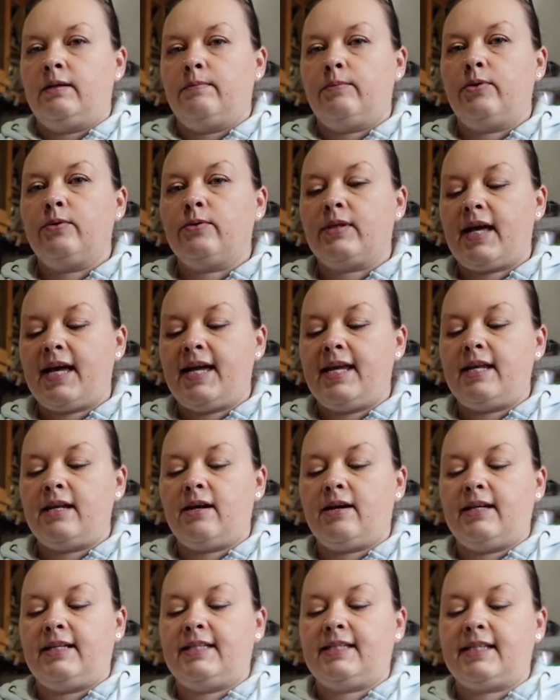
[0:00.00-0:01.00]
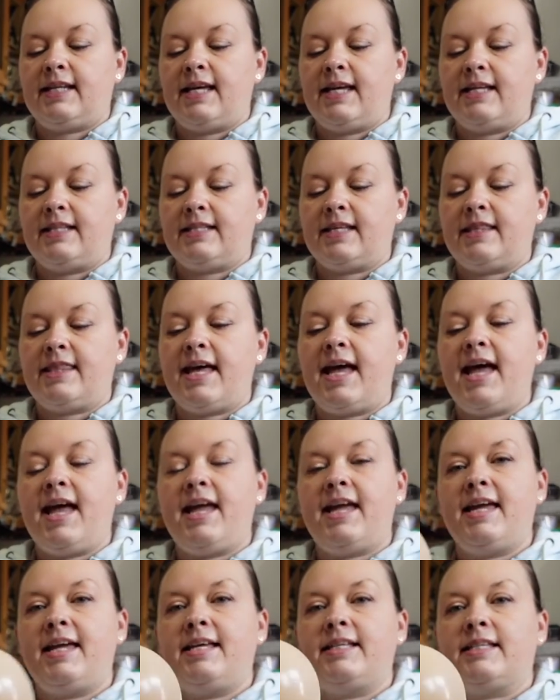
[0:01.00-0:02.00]
Pull that in nicely. So there
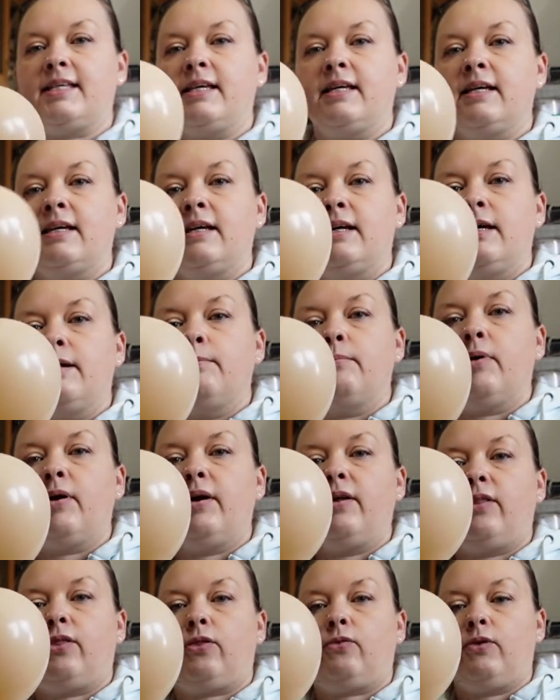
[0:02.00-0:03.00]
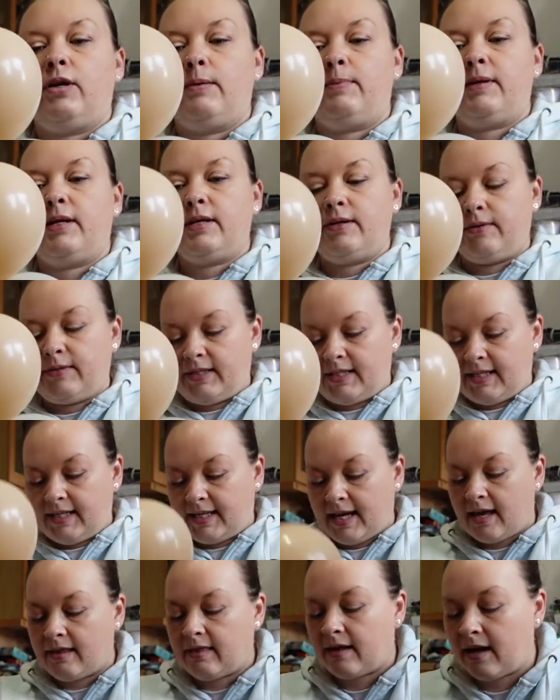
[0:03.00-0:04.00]
is my 3 balloons
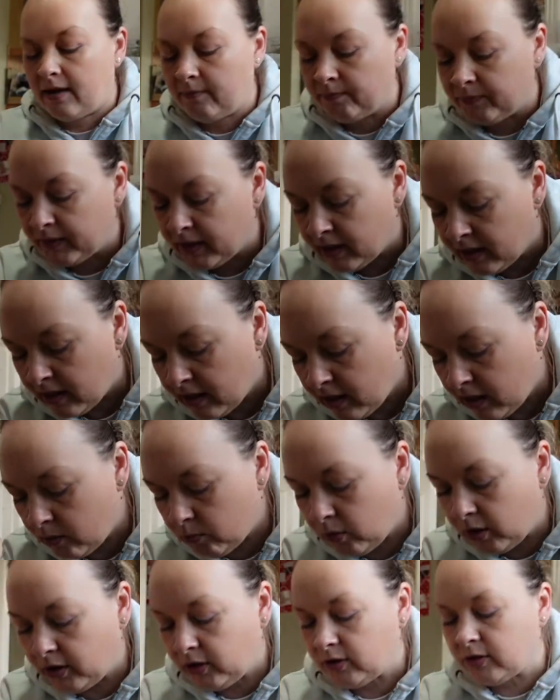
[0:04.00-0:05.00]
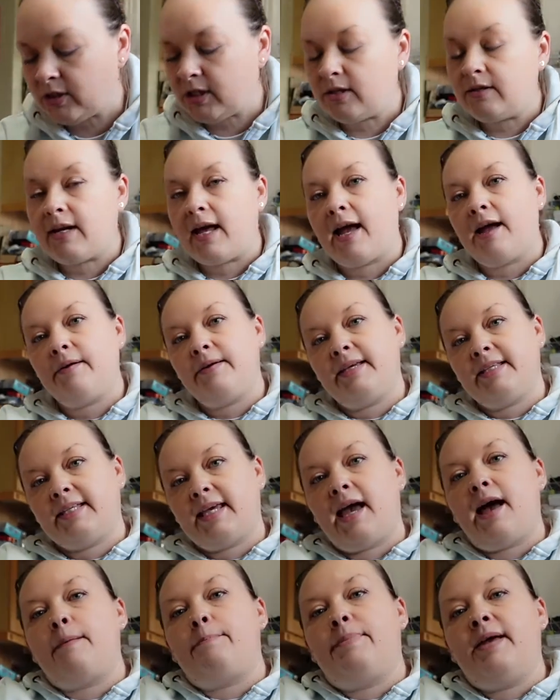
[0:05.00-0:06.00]
together, and what you'll do now is
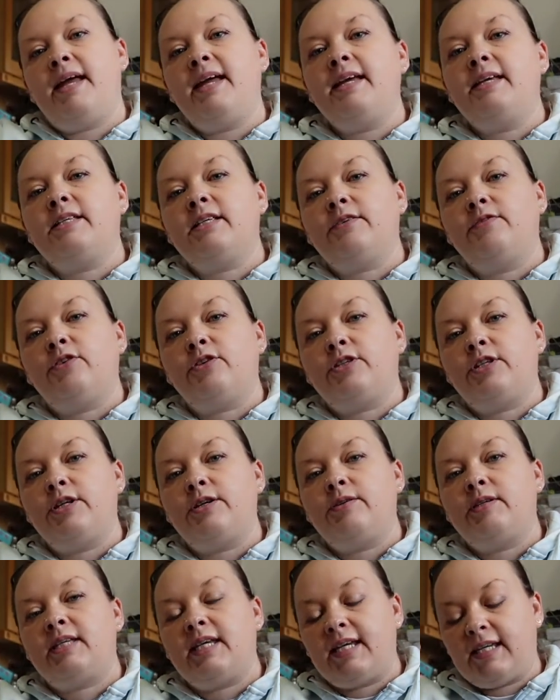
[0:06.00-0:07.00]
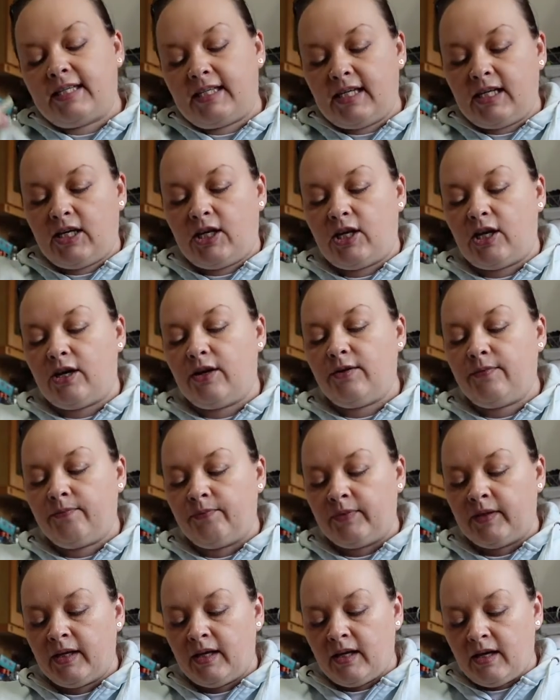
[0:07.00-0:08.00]
get a piece of your 260Q,
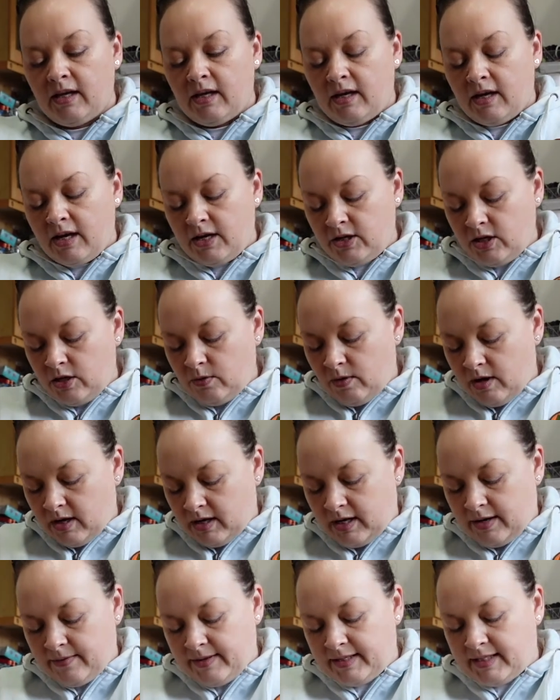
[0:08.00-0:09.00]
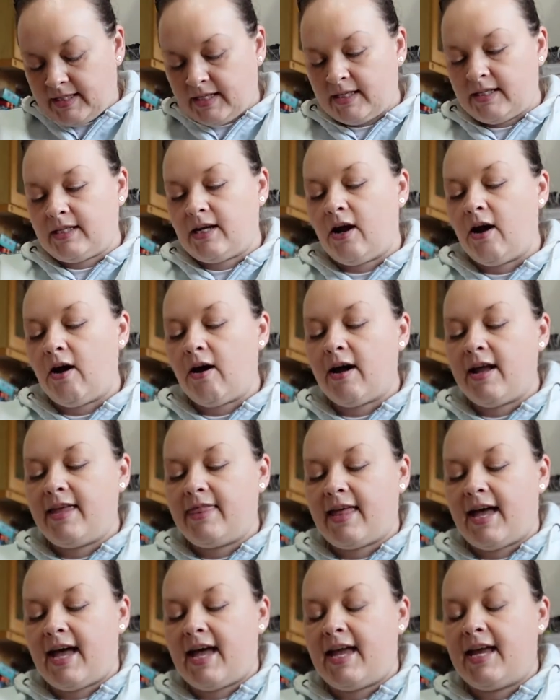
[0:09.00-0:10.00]
and you are going to tie
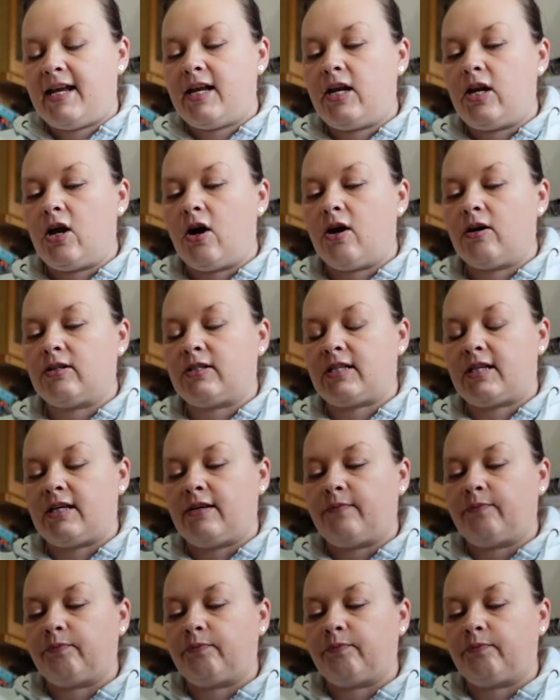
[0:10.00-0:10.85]
that in a knot